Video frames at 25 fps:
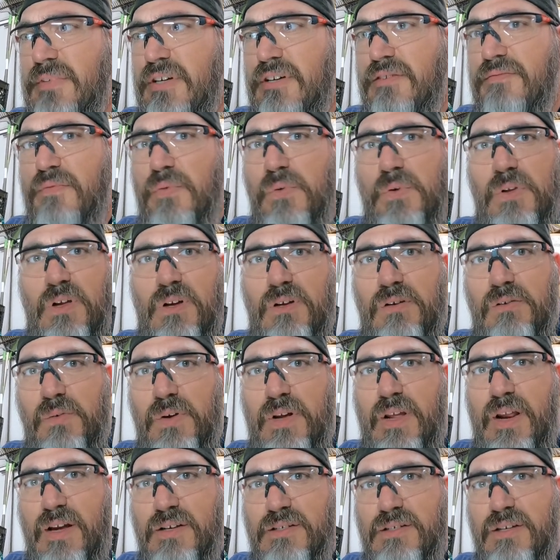here for long,
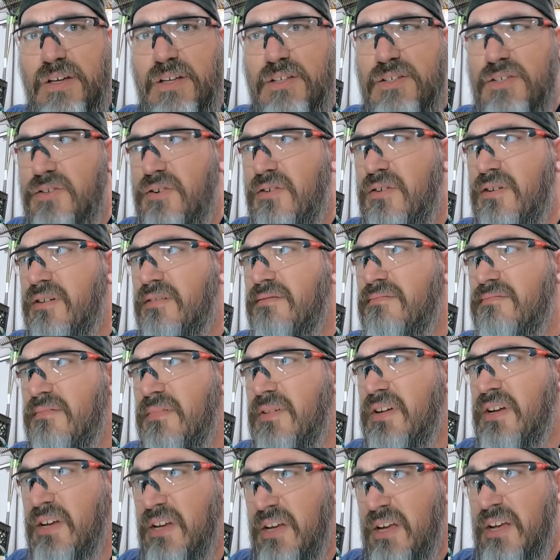we actually get started
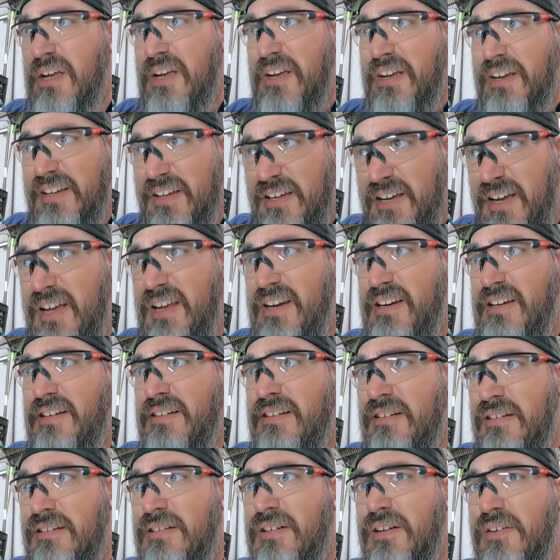cutting